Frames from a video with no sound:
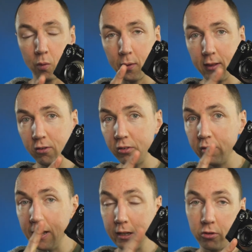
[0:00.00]
where this is
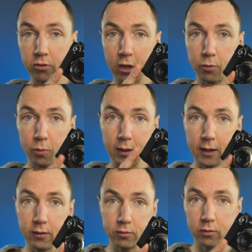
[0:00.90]
an interchangeable
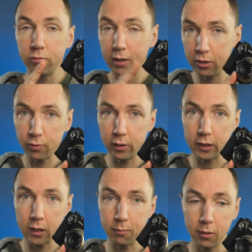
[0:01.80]
lens rangefinder
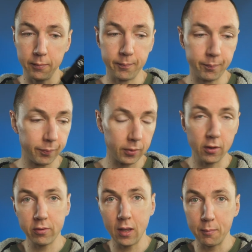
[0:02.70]
camera,
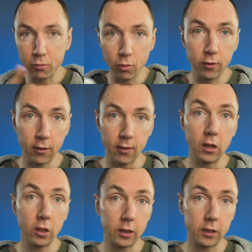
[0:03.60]
the same as all the other
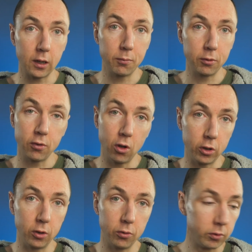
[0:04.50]
Leica cameras that I
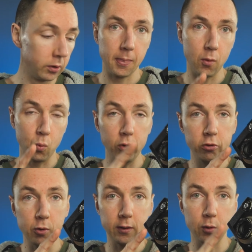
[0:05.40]
use.
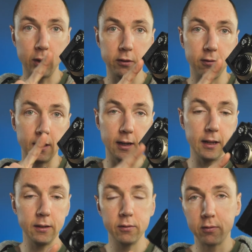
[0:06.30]
Once you add the weight to the
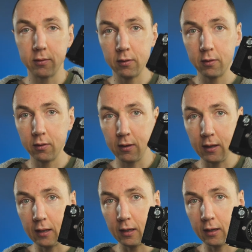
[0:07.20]
lens,
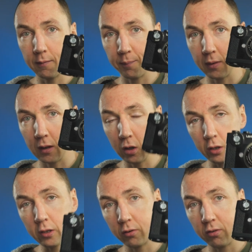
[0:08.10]
the
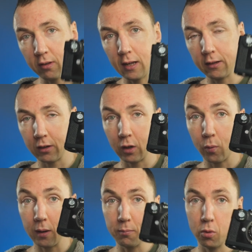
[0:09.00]
Leica CL is going to
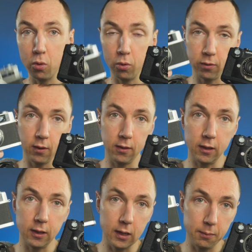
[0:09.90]
weigh more than
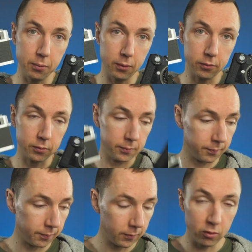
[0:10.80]
the Olympus.
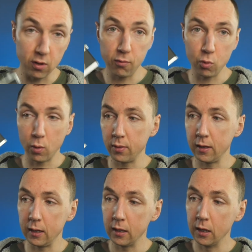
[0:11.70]
So if you want
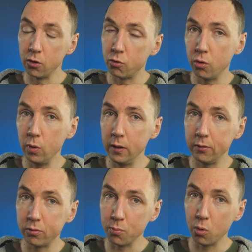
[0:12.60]
the truly
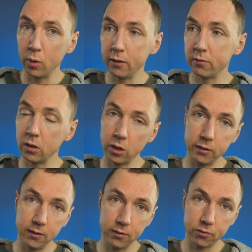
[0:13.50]
smallest,
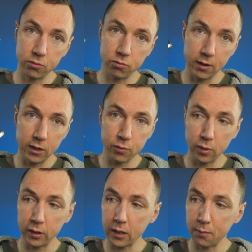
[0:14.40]
lightest
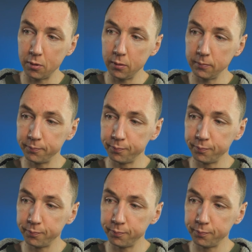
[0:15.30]
rangefinder camera,